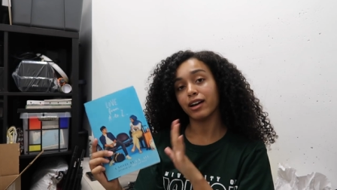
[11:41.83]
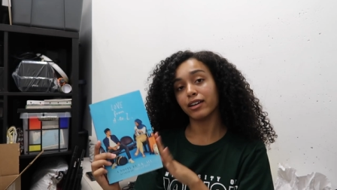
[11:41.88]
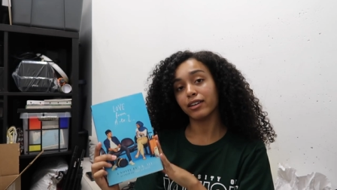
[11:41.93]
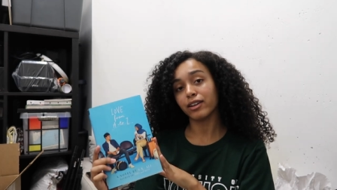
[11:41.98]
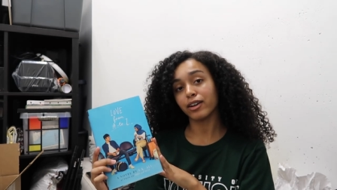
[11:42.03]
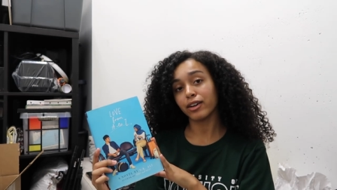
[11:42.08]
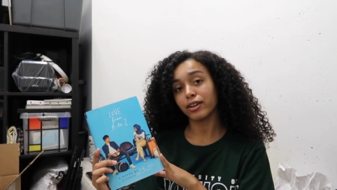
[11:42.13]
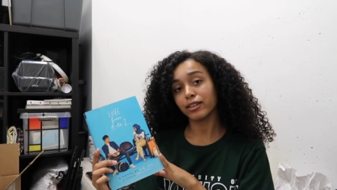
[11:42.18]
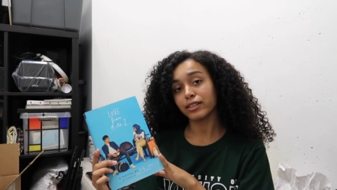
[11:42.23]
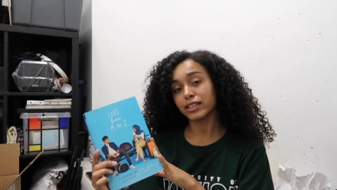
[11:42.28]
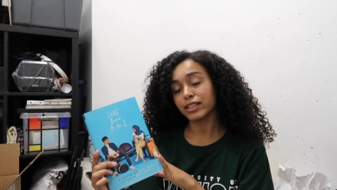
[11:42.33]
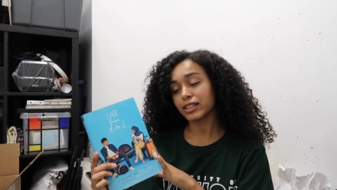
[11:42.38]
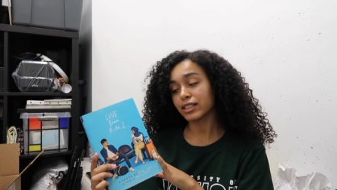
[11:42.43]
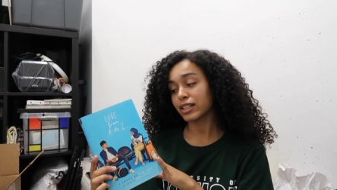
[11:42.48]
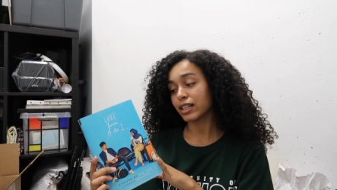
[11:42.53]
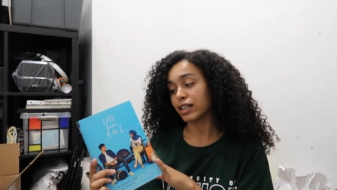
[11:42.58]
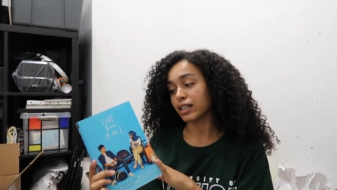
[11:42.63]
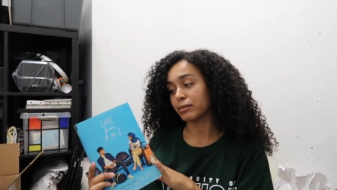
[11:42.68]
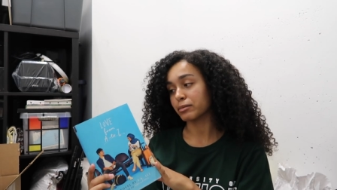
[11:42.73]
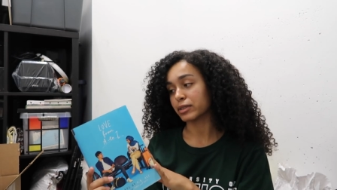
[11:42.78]

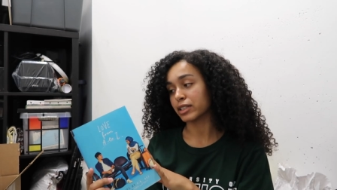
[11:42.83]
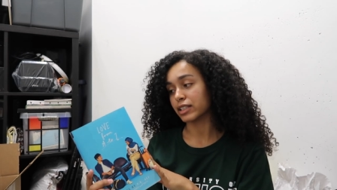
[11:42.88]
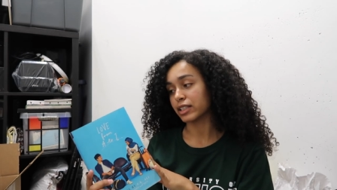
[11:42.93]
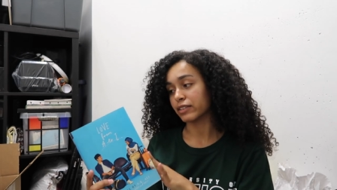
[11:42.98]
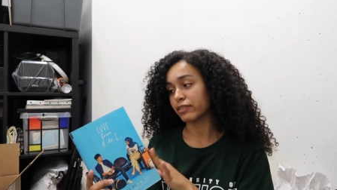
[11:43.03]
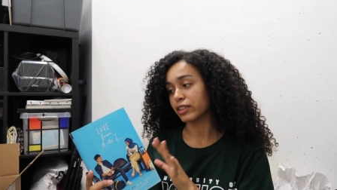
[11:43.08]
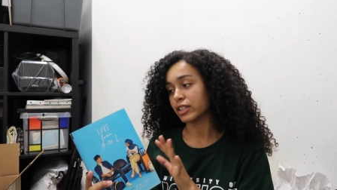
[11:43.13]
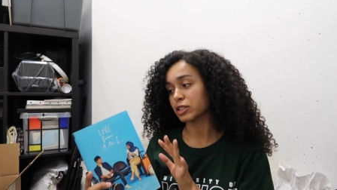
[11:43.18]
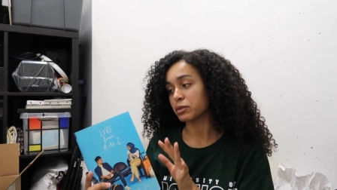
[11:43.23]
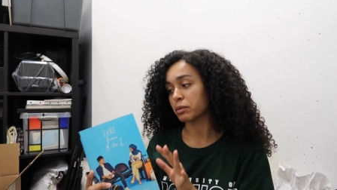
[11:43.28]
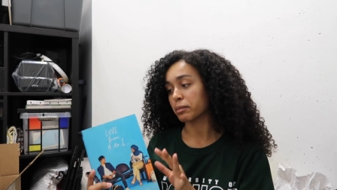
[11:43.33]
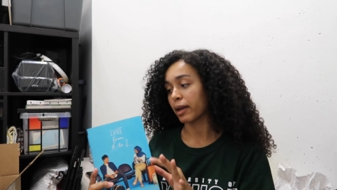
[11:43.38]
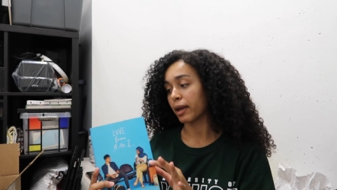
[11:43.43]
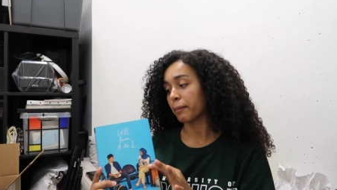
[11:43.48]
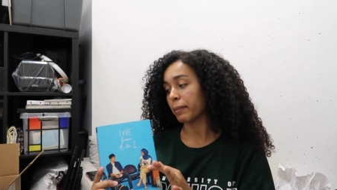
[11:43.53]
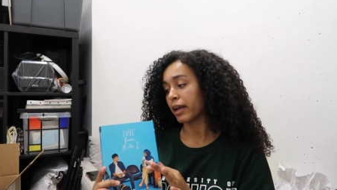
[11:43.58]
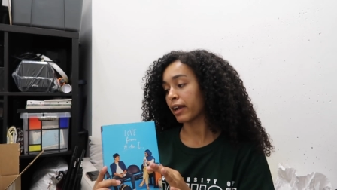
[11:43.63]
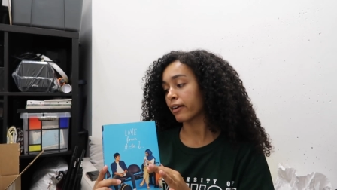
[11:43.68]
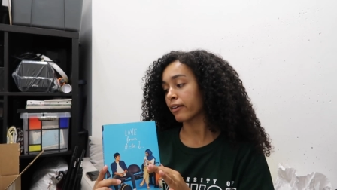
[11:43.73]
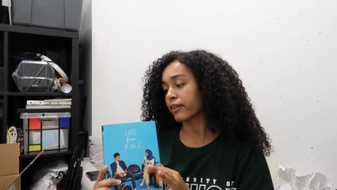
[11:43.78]
unhauling. I'm gonna leave this with my
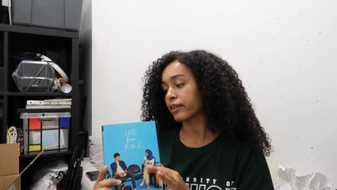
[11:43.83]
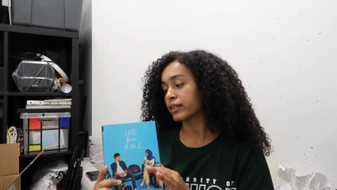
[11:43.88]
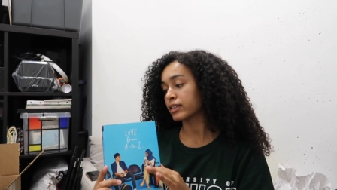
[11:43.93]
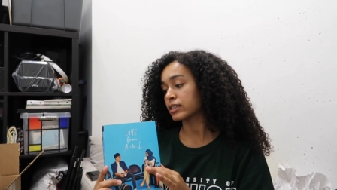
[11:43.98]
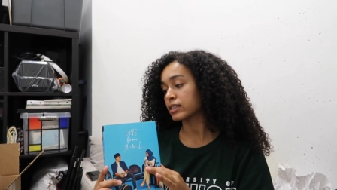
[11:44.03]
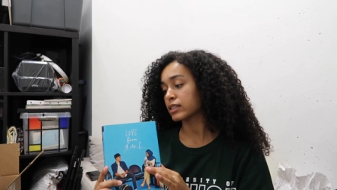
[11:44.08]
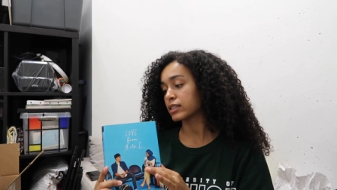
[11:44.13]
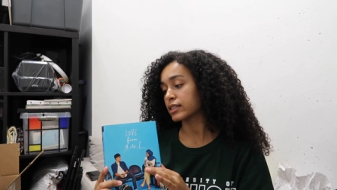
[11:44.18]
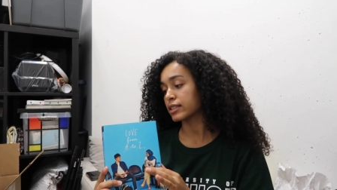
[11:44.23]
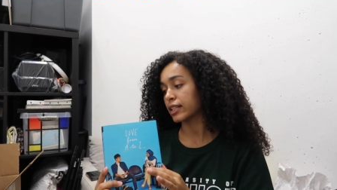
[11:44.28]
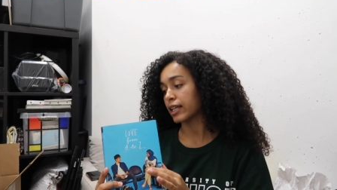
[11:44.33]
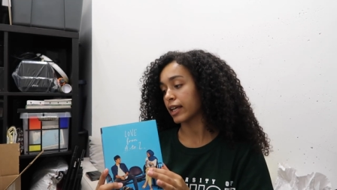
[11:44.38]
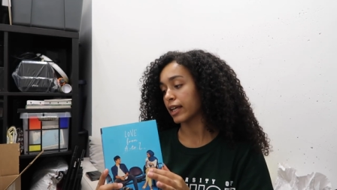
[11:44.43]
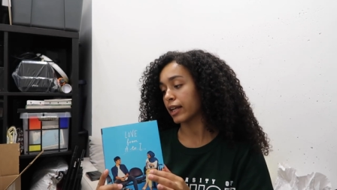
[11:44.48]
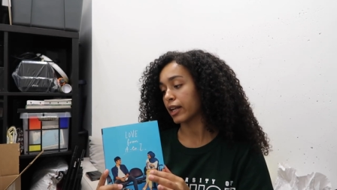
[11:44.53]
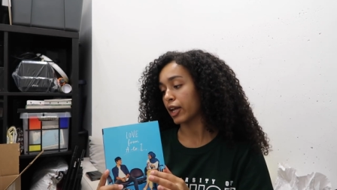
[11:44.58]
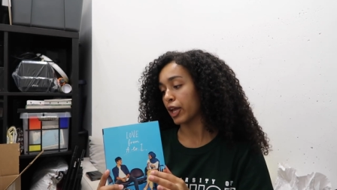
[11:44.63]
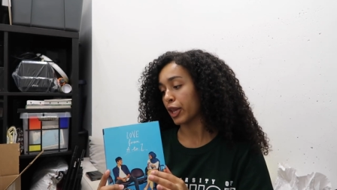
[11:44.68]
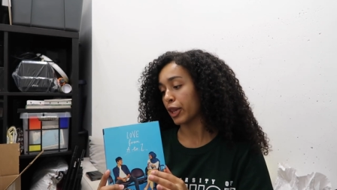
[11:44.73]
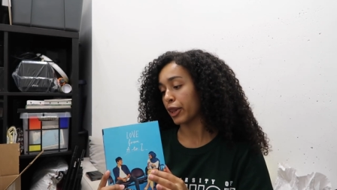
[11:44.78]
parents
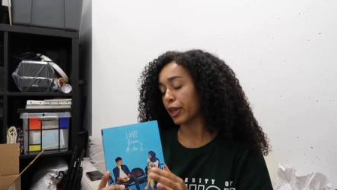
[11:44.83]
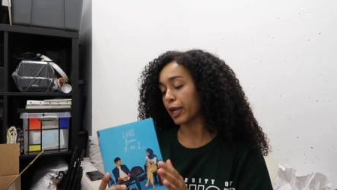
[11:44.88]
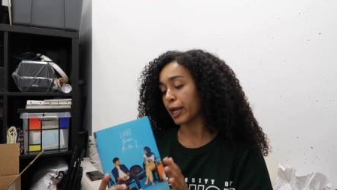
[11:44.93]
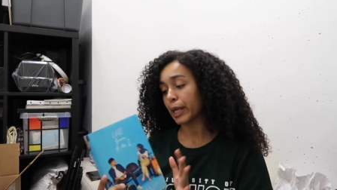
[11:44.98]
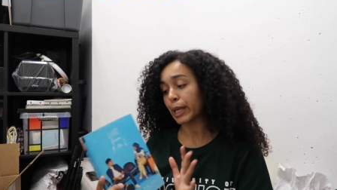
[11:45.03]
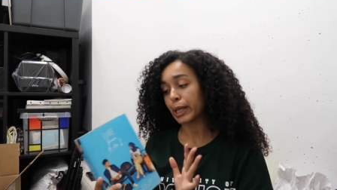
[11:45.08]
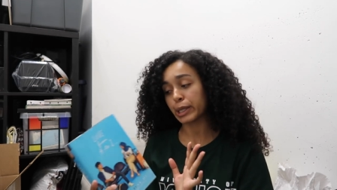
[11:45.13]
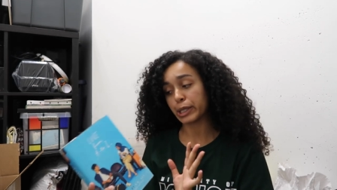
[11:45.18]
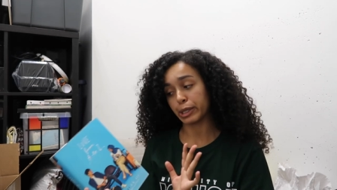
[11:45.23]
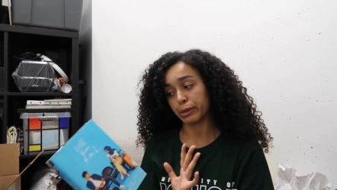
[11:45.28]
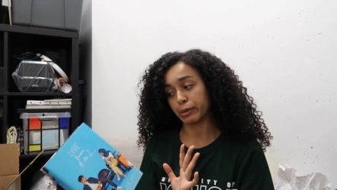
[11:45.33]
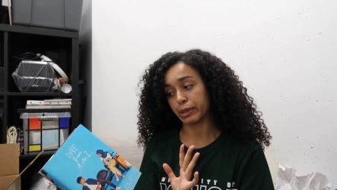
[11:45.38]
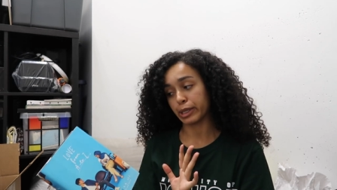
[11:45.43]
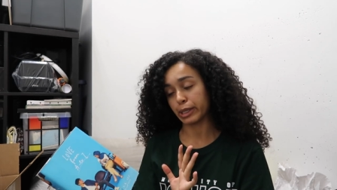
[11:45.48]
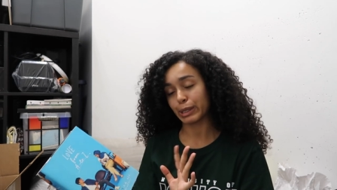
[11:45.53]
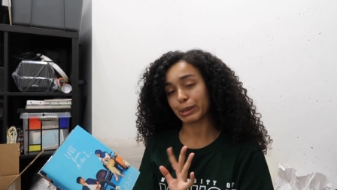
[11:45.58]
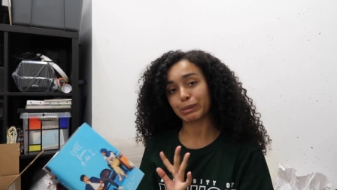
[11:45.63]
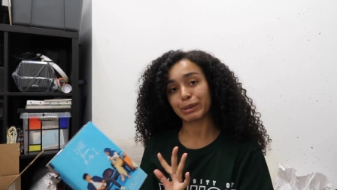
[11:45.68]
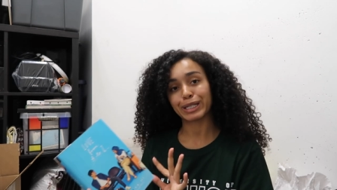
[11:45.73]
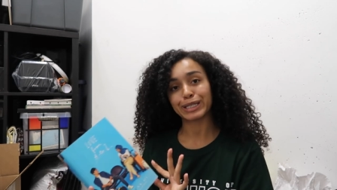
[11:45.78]
and they can deal with
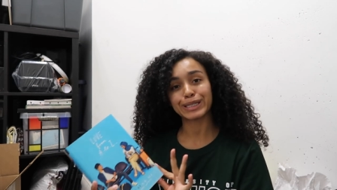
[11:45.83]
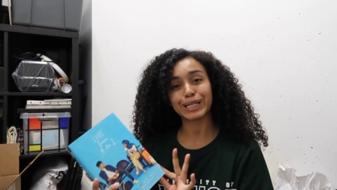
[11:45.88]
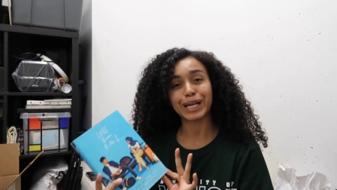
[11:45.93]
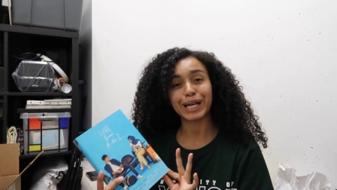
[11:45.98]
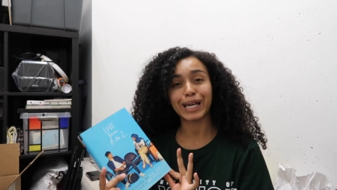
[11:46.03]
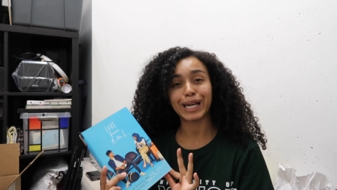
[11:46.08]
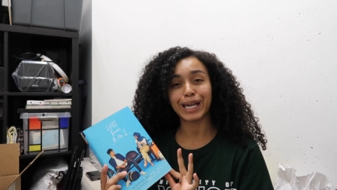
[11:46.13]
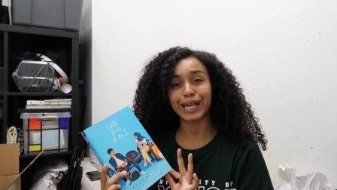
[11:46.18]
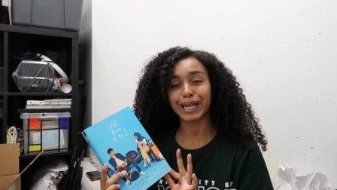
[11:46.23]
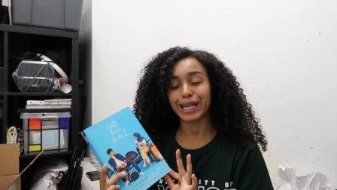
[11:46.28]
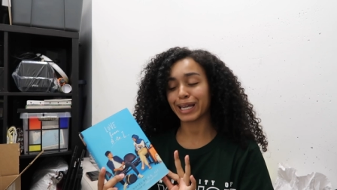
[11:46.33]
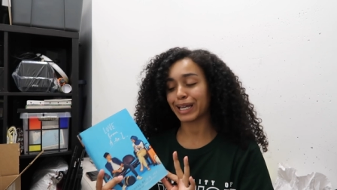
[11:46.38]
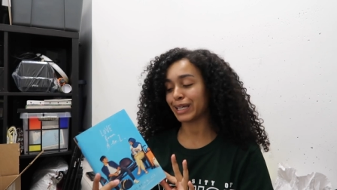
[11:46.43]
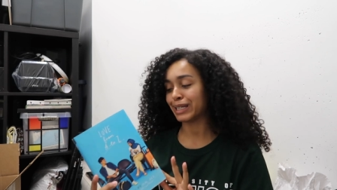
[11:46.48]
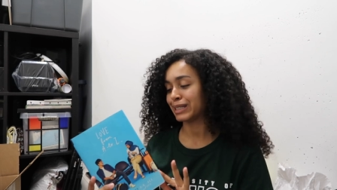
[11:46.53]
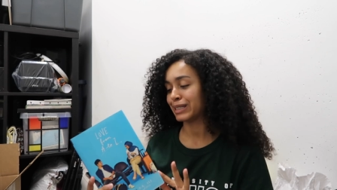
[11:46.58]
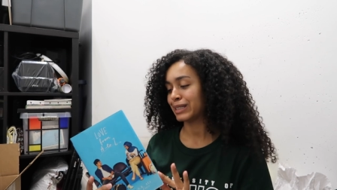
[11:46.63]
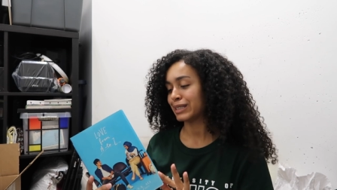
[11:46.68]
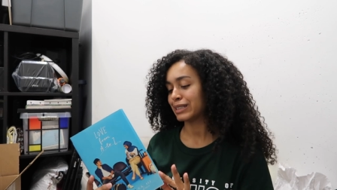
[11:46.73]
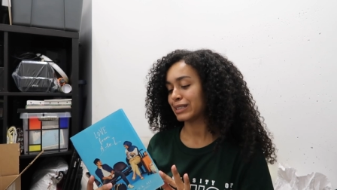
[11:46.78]
it because I